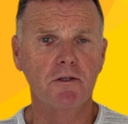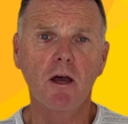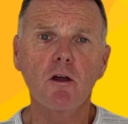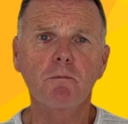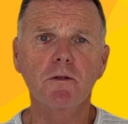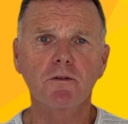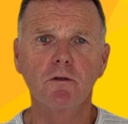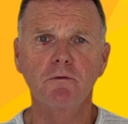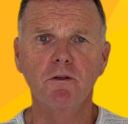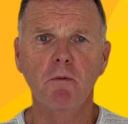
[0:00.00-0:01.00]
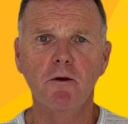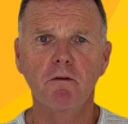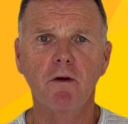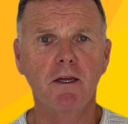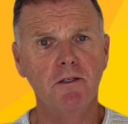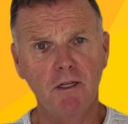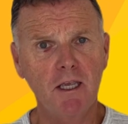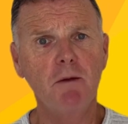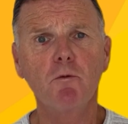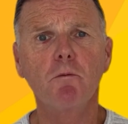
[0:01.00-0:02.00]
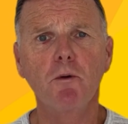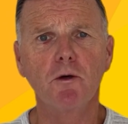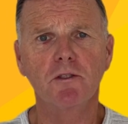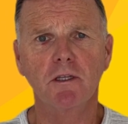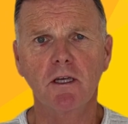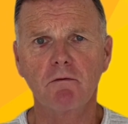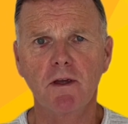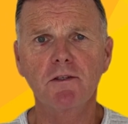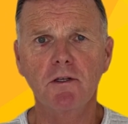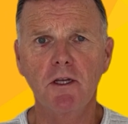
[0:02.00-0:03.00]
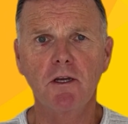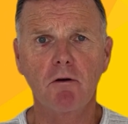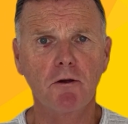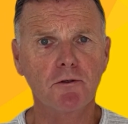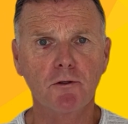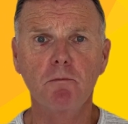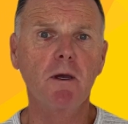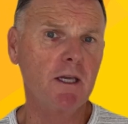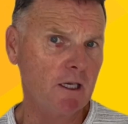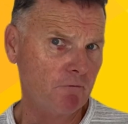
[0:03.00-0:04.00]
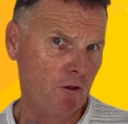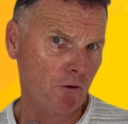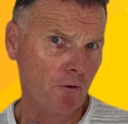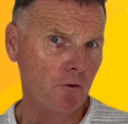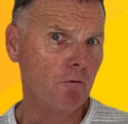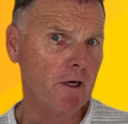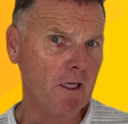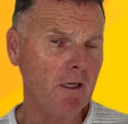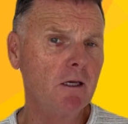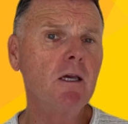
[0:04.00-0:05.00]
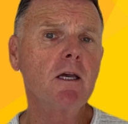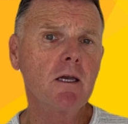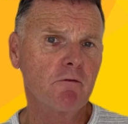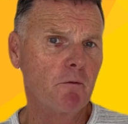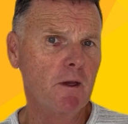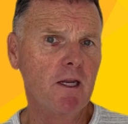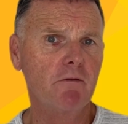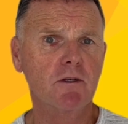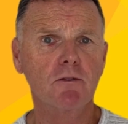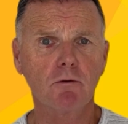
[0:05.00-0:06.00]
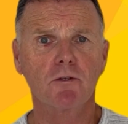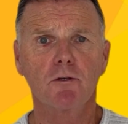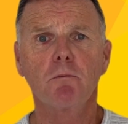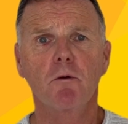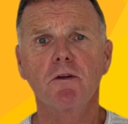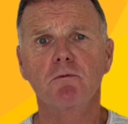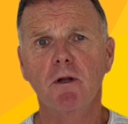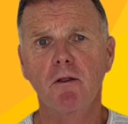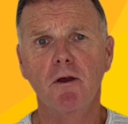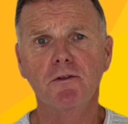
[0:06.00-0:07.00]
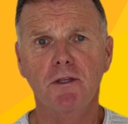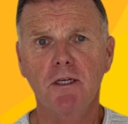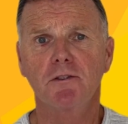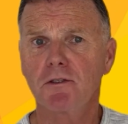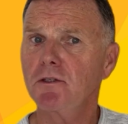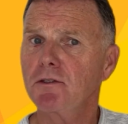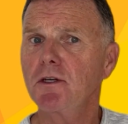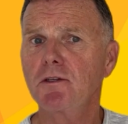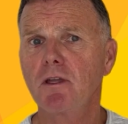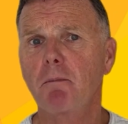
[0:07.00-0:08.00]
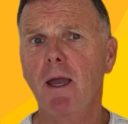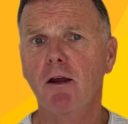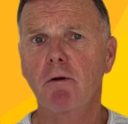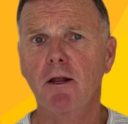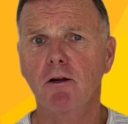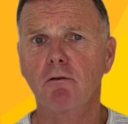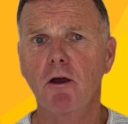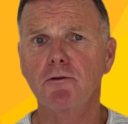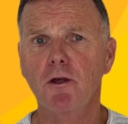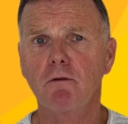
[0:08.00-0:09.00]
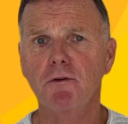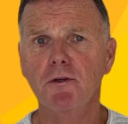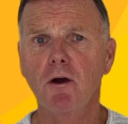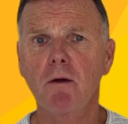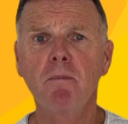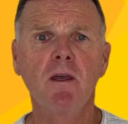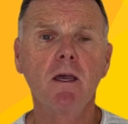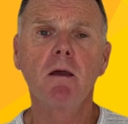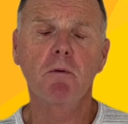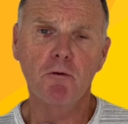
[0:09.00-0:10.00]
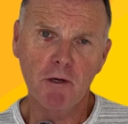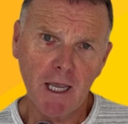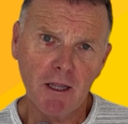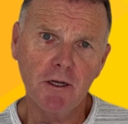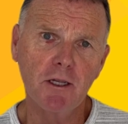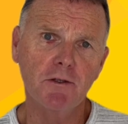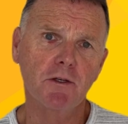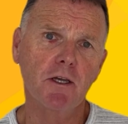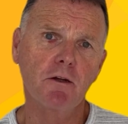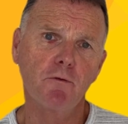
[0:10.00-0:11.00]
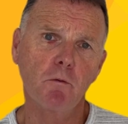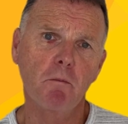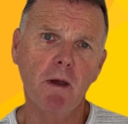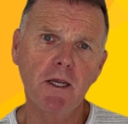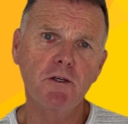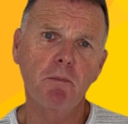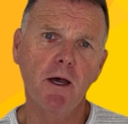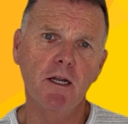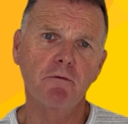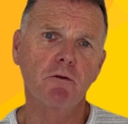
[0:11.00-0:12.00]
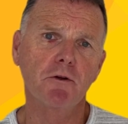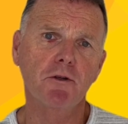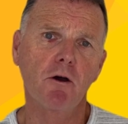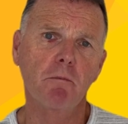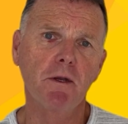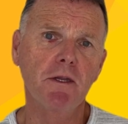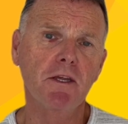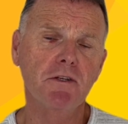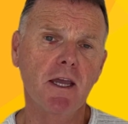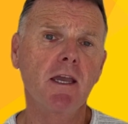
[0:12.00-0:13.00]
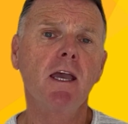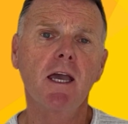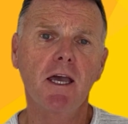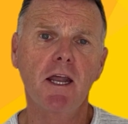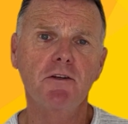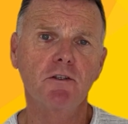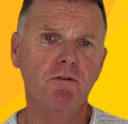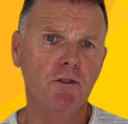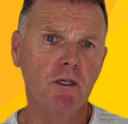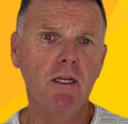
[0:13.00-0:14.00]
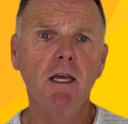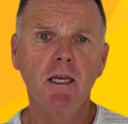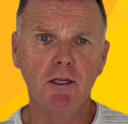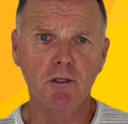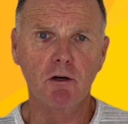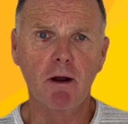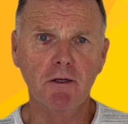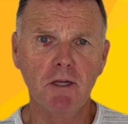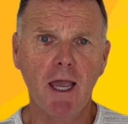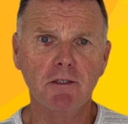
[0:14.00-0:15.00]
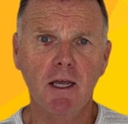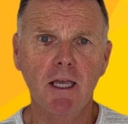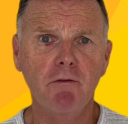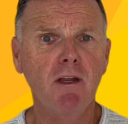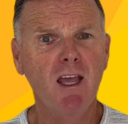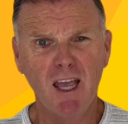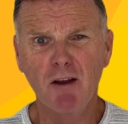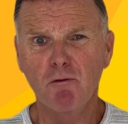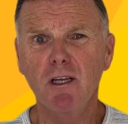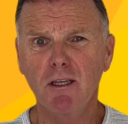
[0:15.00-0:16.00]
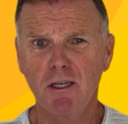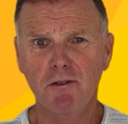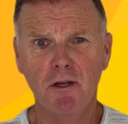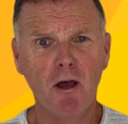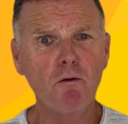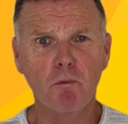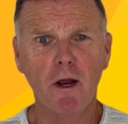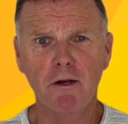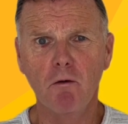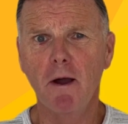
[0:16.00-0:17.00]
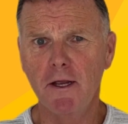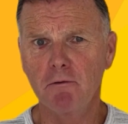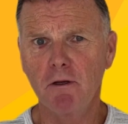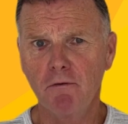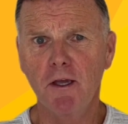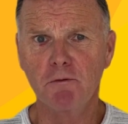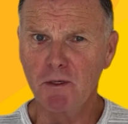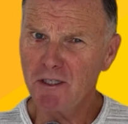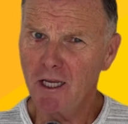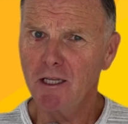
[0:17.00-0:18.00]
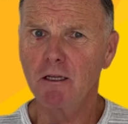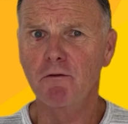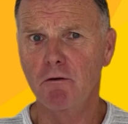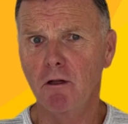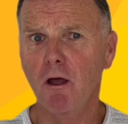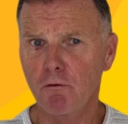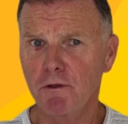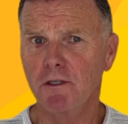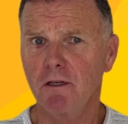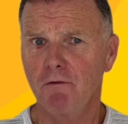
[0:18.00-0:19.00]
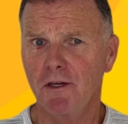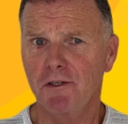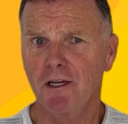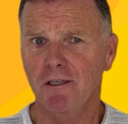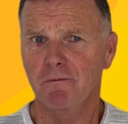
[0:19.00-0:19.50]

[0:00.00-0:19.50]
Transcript: I hope this serves as motivation to get more personally invested in your own super if you're not already. For many of us, look, super is one of those things that just sits in the background and grows over time. But the reality is it's going to form a major part of your retirement nest egg. And as you've seen, it's a great tax haven and really is a no-brainer way to invest, particularly if you're a low-risk investor.